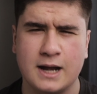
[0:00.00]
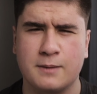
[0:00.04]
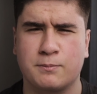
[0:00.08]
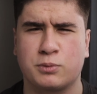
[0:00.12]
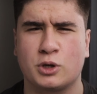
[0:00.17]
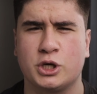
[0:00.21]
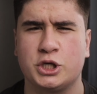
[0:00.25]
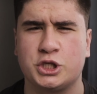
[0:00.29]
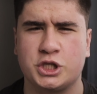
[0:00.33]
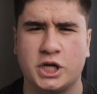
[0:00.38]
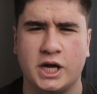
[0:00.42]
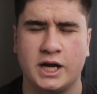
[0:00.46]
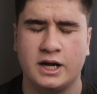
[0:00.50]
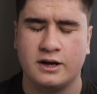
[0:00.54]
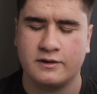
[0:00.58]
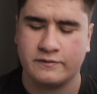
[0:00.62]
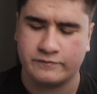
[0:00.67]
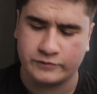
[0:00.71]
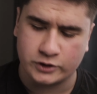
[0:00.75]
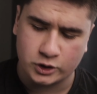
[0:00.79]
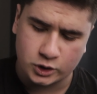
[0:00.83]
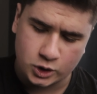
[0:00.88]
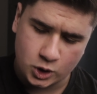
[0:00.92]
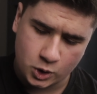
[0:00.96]
I'd appreciate it
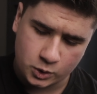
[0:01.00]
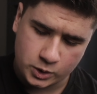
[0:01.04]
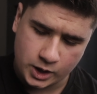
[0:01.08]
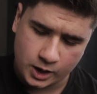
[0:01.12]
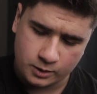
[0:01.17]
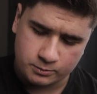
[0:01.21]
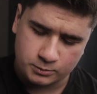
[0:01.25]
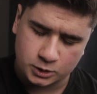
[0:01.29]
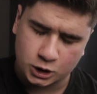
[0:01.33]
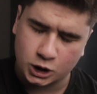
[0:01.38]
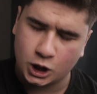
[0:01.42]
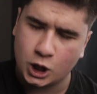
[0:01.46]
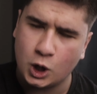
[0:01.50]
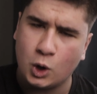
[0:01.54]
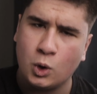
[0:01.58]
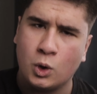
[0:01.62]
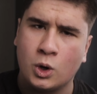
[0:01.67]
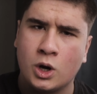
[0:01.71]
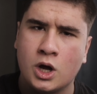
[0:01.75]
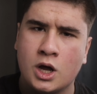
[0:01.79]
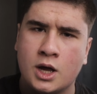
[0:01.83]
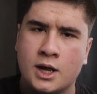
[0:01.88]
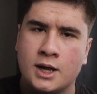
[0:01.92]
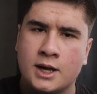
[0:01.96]
if you go down
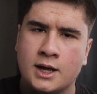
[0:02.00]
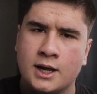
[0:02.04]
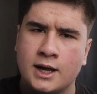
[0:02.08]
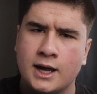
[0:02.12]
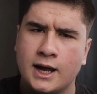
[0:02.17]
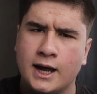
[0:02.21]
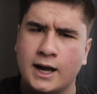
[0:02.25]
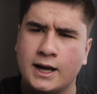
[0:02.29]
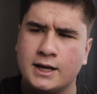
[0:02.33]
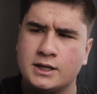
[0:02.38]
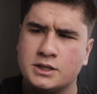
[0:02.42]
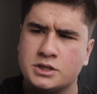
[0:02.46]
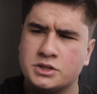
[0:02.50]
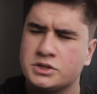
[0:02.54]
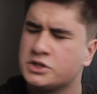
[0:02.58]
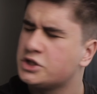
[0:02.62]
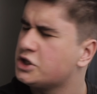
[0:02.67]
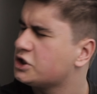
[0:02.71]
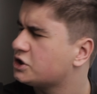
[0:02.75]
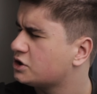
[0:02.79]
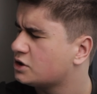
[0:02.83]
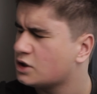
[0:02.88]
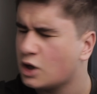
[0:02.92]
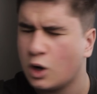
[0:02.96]
below and
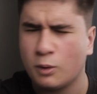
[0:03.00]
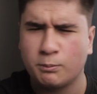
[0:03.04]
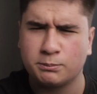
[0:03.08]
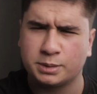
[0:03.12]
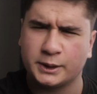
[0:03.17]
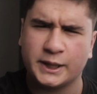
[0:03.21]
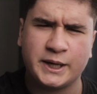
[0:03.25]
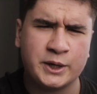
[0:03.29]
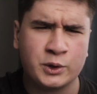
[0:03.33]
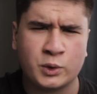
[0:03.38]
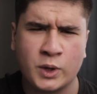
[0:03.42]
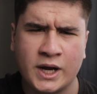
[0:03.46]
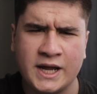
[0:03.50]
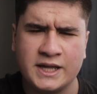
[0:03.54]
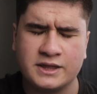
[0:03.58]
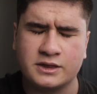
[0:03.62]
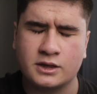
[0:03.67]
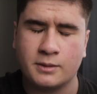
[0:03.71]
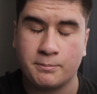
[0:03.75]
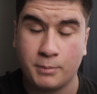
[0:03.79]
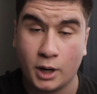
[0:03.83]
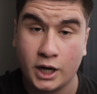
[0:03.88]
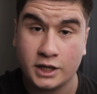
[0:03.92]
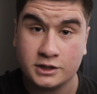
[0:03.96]
just
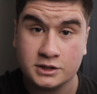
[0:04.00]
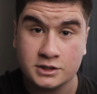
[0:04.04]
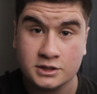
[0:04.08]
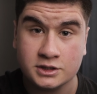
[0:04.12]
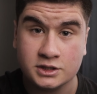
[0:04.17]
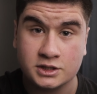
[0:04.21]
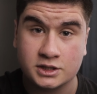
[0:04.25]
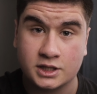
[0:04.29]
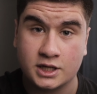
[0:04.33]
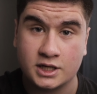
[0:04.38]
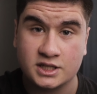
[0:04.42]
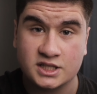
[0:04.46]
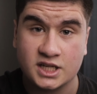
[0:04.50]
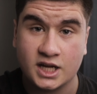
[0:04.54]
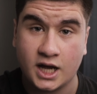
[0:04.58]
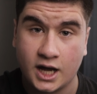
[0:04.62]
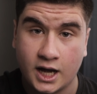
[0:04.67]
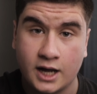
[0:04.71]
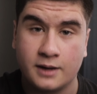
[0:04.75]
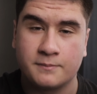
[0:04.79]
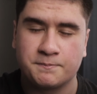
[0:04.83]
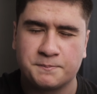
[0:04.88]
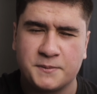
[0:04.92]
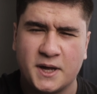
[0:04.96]
obliterate the buttons, because
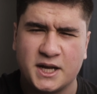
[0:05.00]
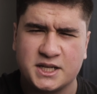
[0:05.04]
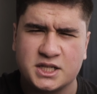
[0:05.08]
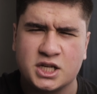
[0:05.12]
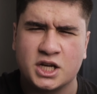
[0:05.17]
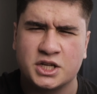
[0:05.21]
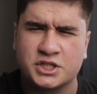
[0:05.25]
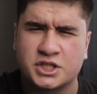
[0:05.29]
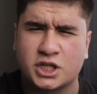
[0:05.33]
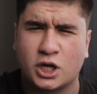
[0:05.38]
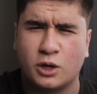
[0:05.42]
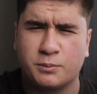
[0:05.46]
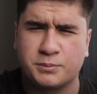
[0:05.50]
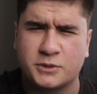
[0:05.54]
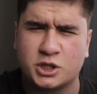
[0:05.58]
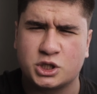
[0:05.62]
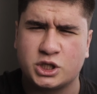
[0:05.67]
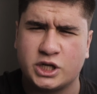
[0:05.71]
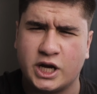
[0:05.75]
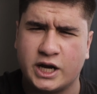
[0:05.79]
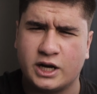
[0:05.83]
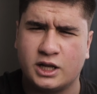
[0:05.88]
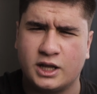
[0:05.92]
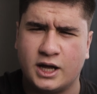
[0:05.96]
that does help the
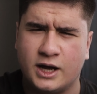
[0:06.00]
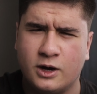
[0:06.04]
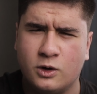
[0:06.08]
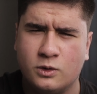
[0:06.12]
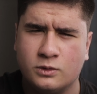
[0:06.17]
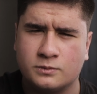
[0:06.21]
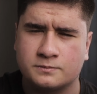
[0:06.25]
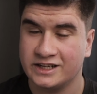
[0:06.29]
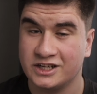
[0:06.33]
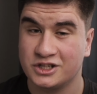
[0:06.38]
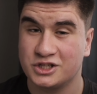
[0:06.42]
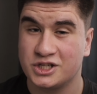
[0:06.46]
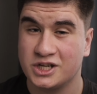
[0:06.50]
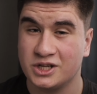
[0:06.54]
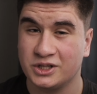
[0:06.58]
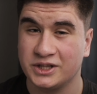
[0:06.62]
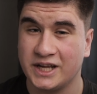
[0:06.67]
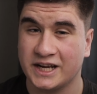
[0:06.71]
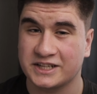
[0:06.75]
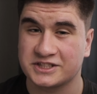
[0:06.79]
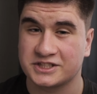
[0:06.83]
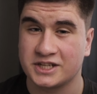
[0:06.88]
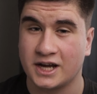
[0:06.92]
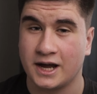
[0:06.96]
channel out. And until
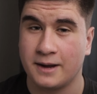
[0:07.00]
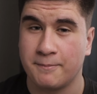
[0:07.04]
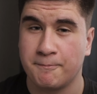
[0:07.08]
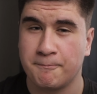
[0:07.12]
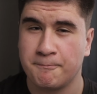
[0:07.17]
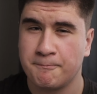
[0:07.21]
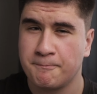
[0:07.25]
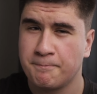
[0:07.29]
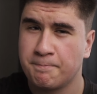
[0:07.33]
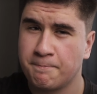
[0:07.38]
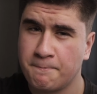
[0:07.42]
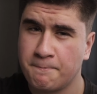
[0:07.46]
next time.